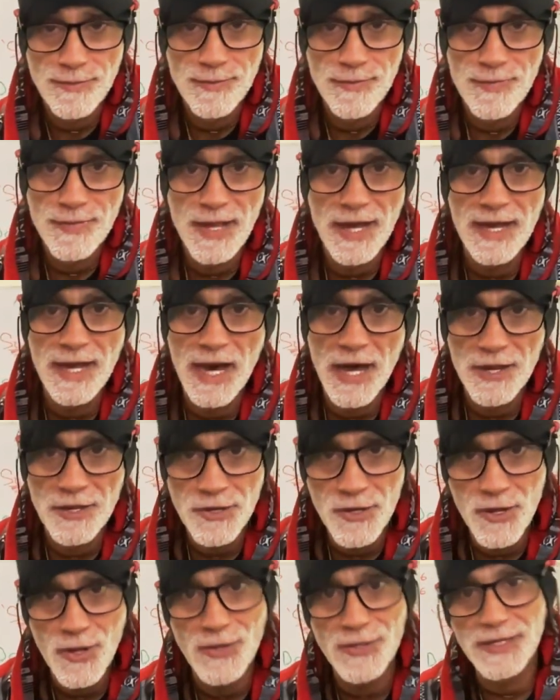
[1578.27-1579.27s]
They are
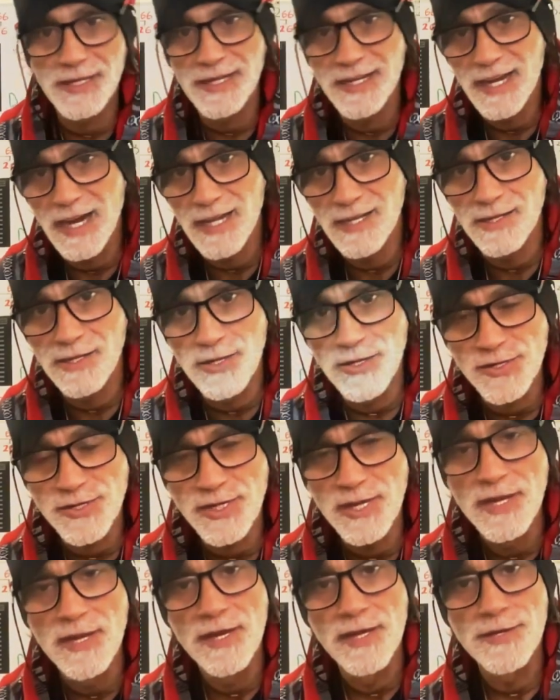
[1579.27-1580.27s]
not colors.
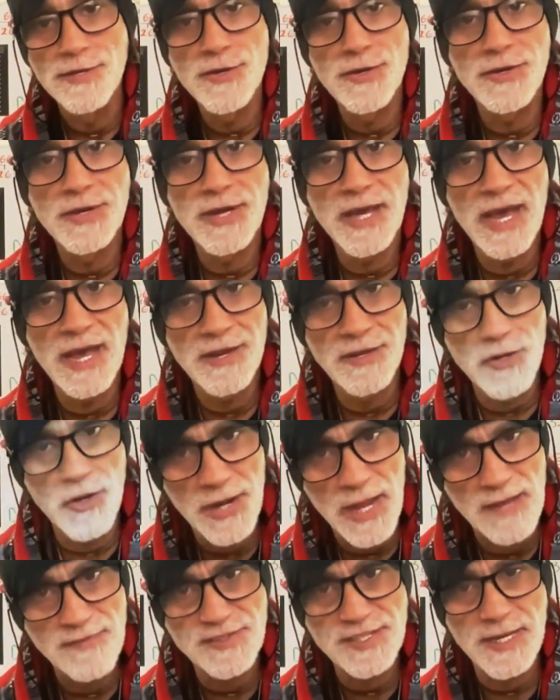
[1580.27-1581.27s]
You cannot
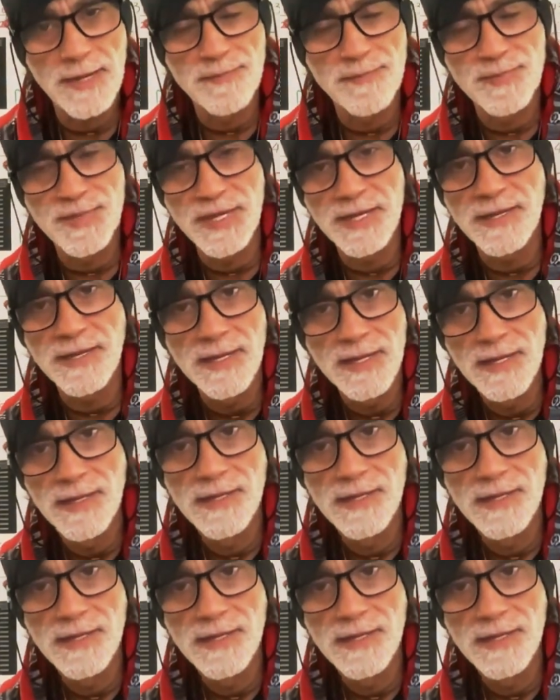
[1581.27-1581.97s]
have something,